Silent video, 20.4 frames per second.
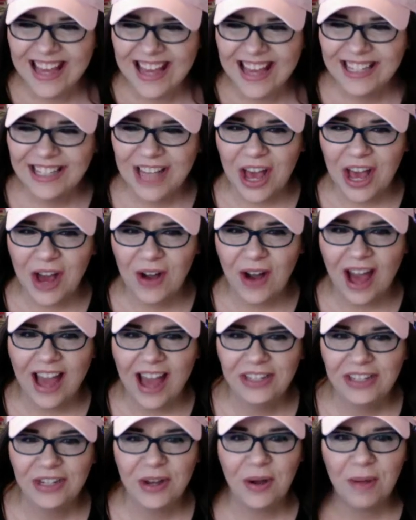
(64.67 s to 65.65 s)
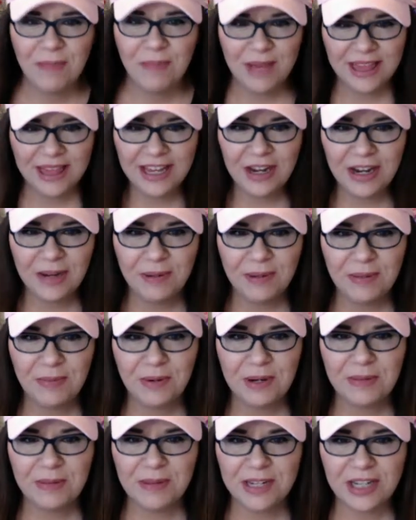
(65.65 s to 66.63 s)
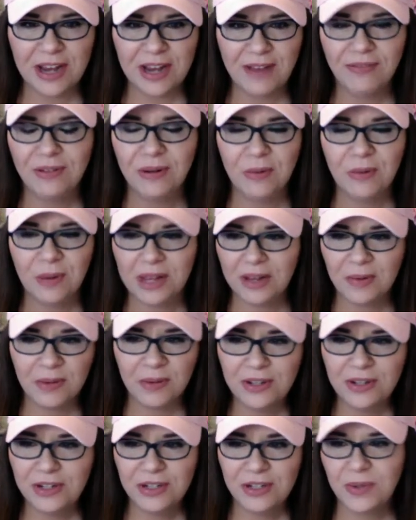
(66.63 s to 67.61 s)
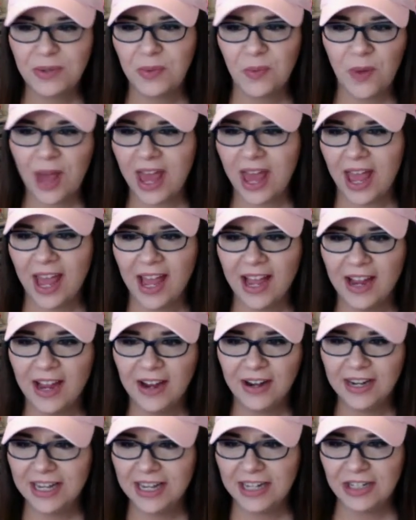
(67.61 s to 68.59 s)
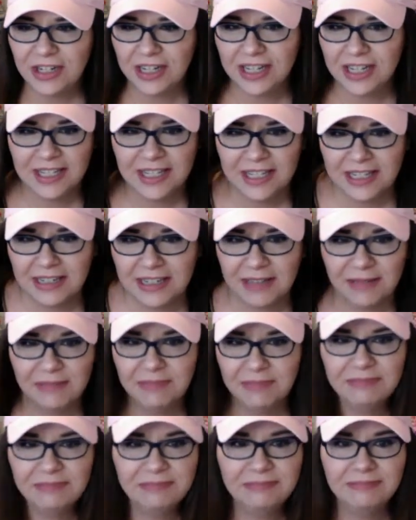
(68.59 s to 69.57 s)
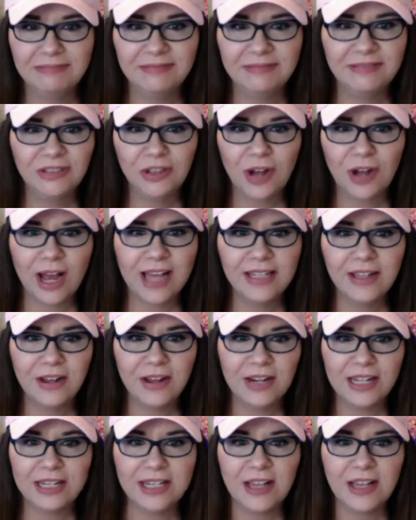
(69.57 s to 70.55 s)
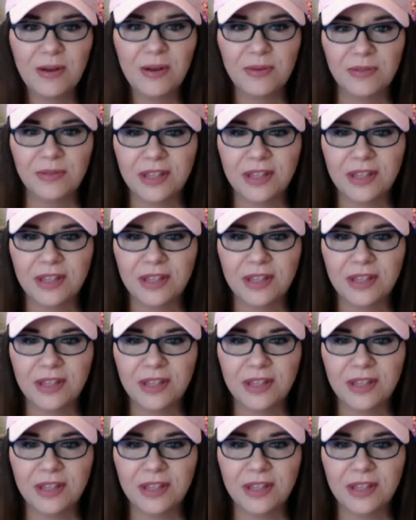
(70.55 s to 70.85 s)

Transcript: So I show up at therapy pretty much every week with just wet hair, and it just dries on its own.